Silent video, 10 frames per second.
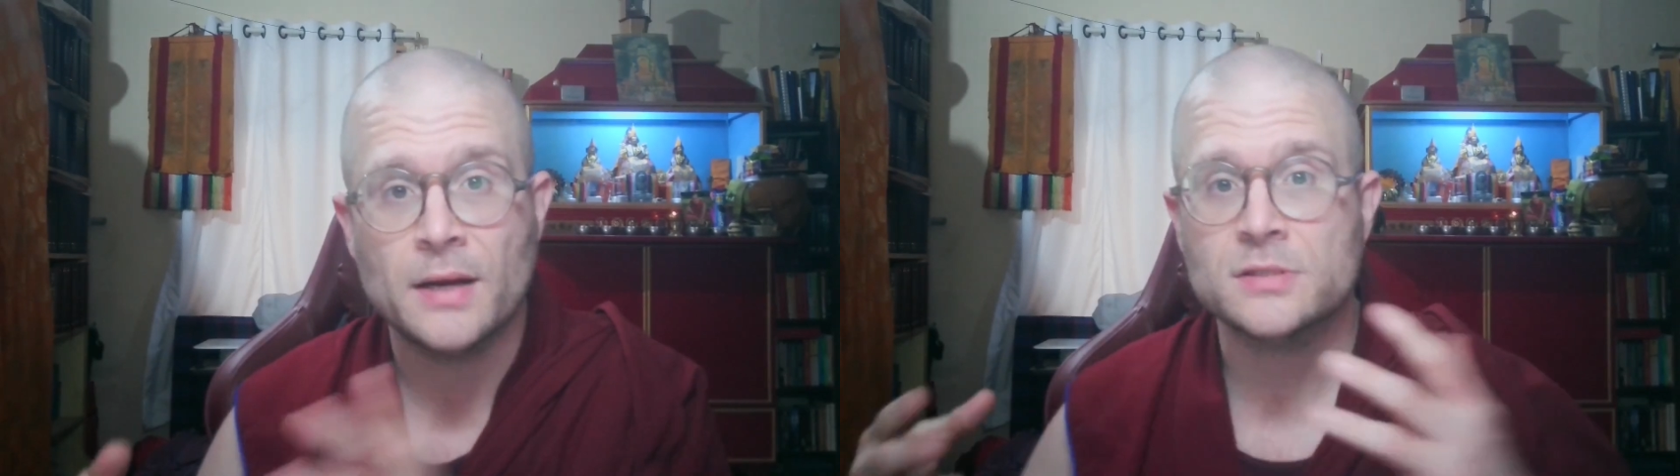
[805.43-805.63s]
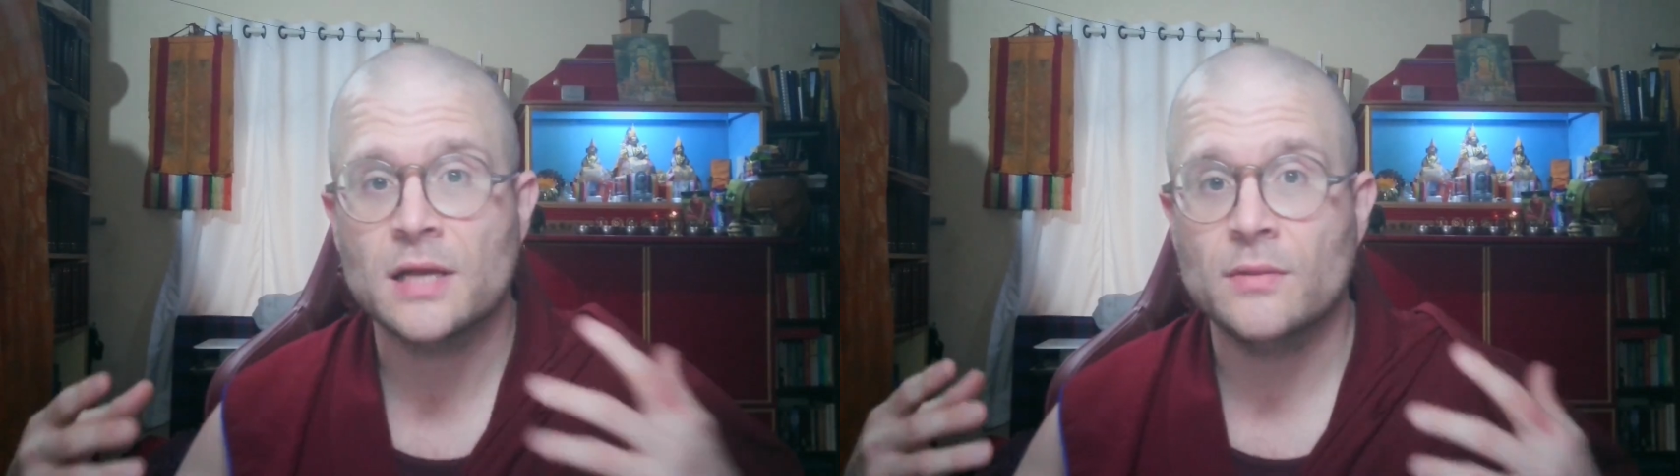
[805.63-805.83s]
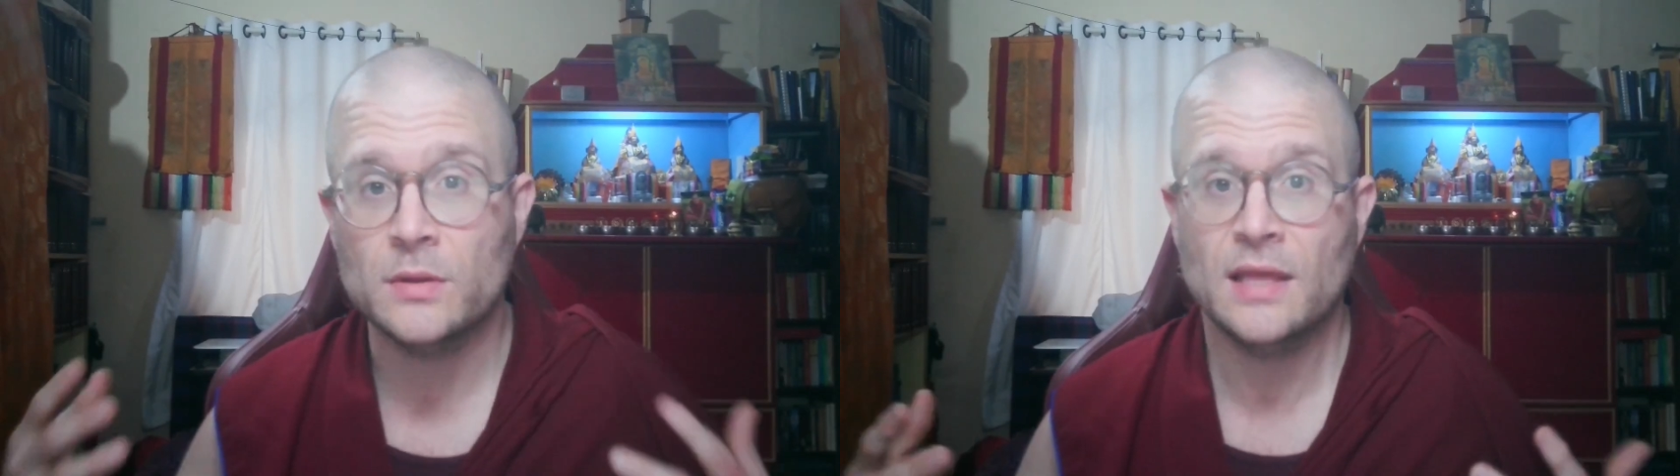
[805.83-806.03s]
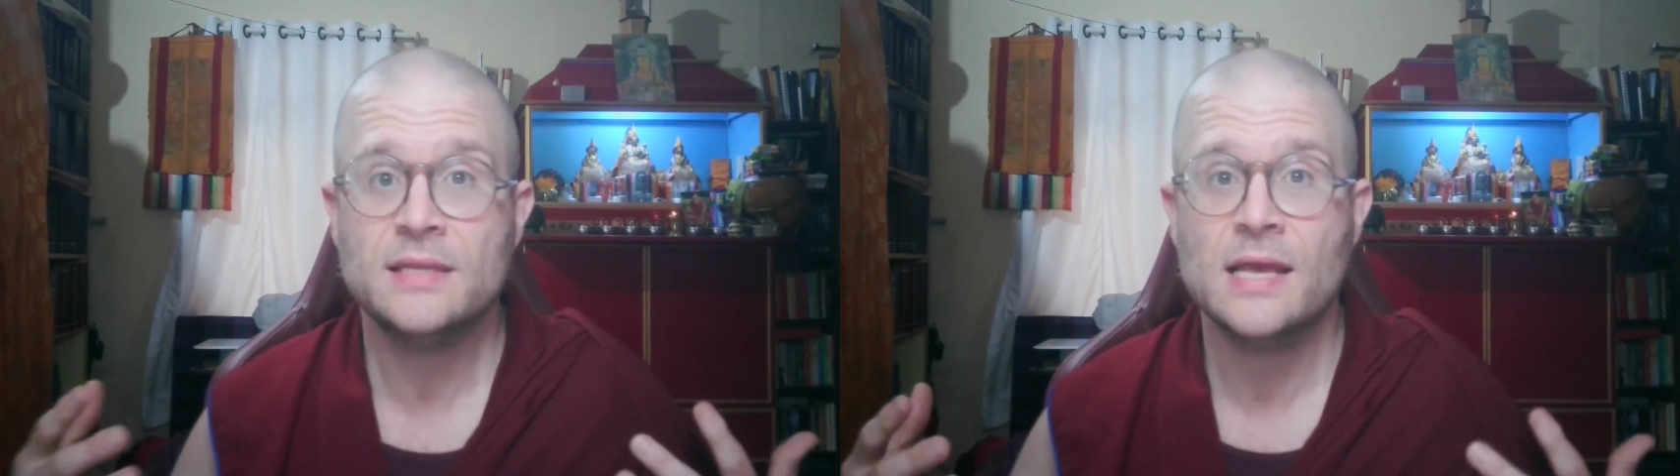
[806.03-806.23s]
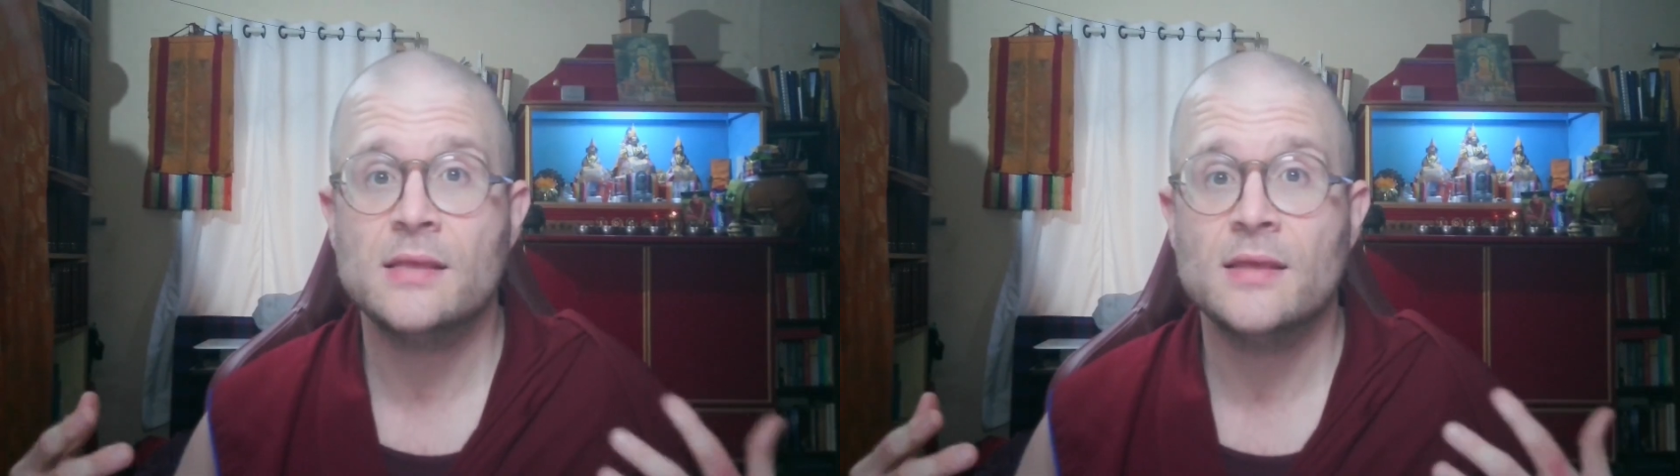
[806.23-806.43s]
and with the
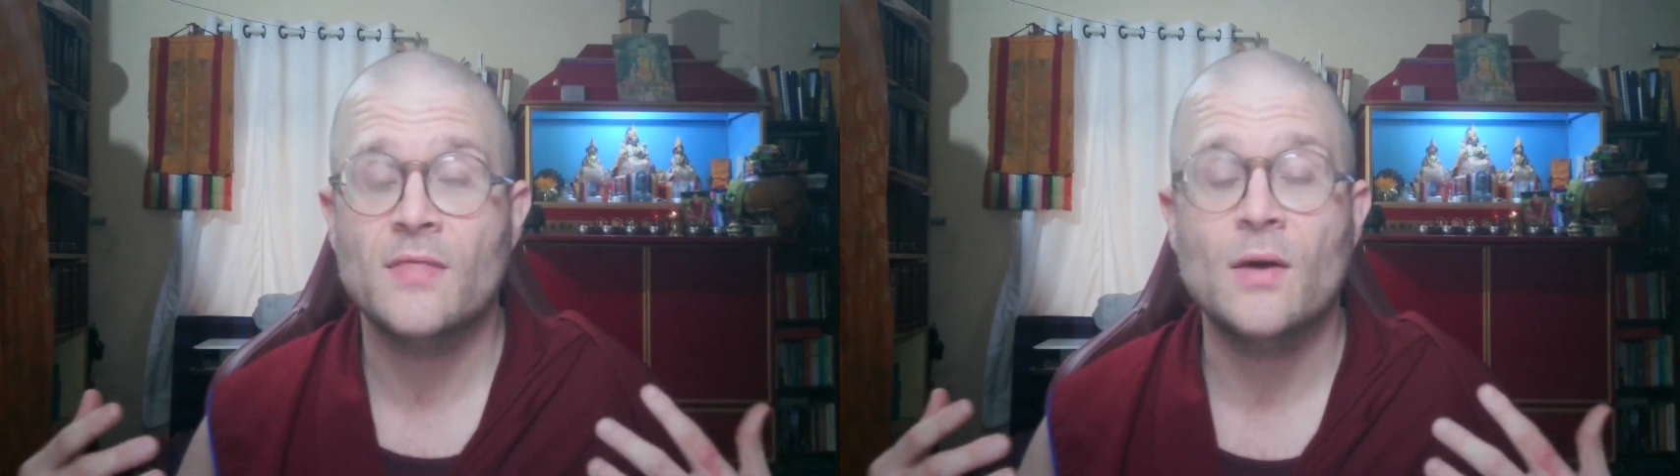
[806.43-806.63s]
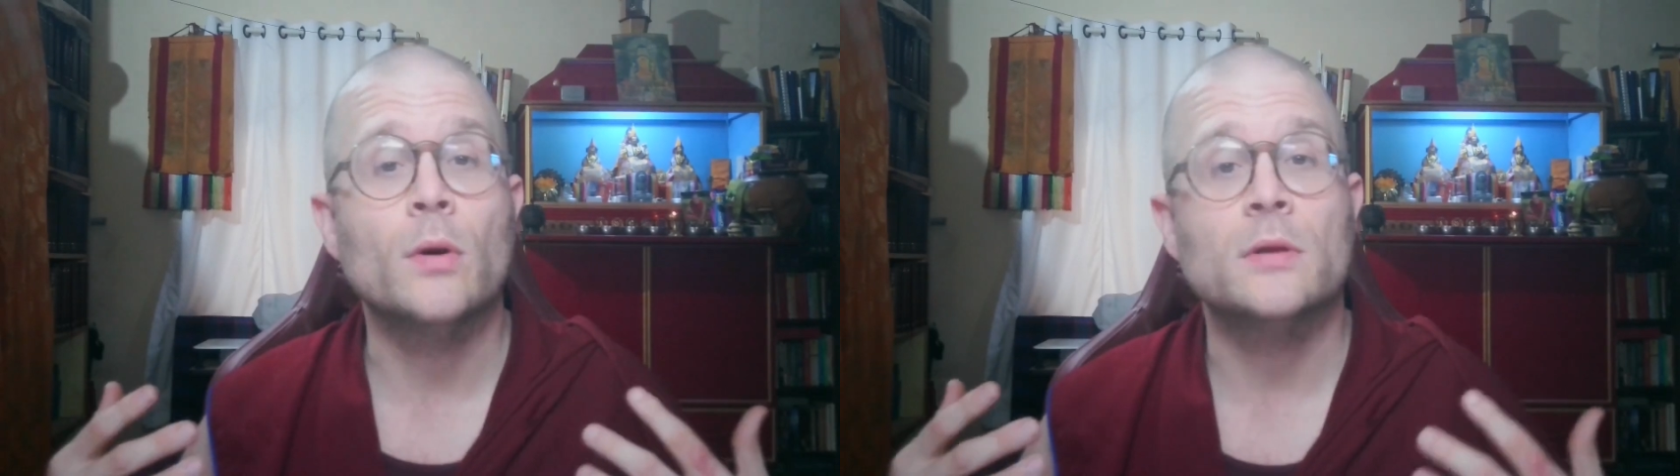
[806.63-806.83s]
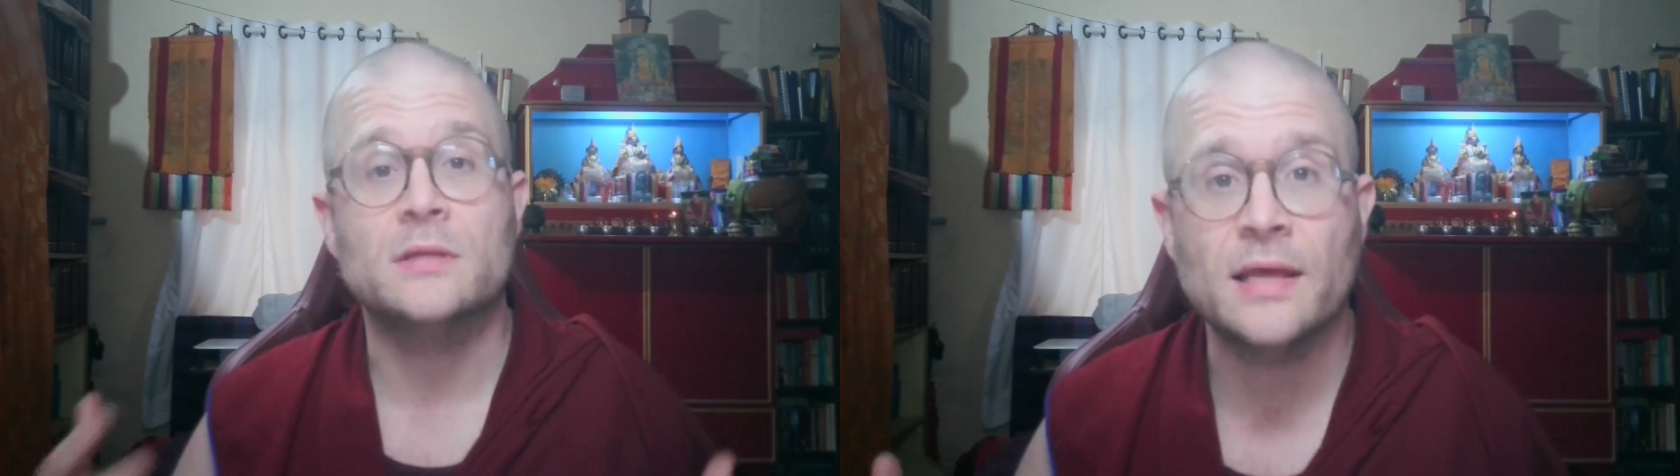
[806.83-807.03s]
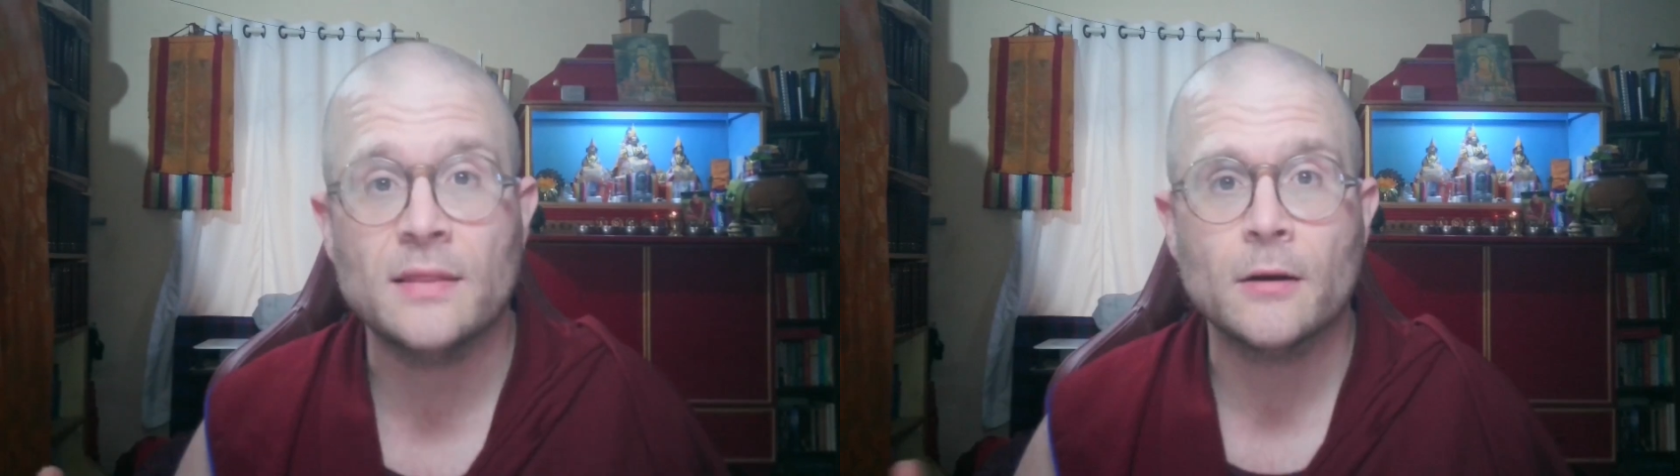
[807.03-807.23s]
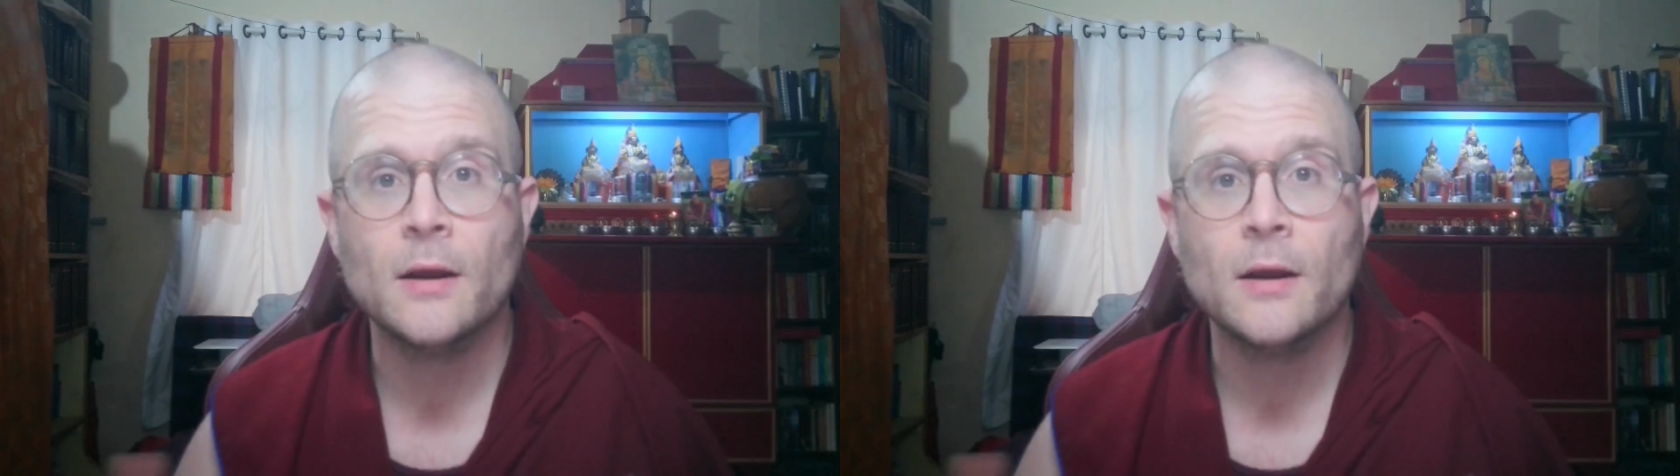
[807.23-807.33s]
intent that they want to land there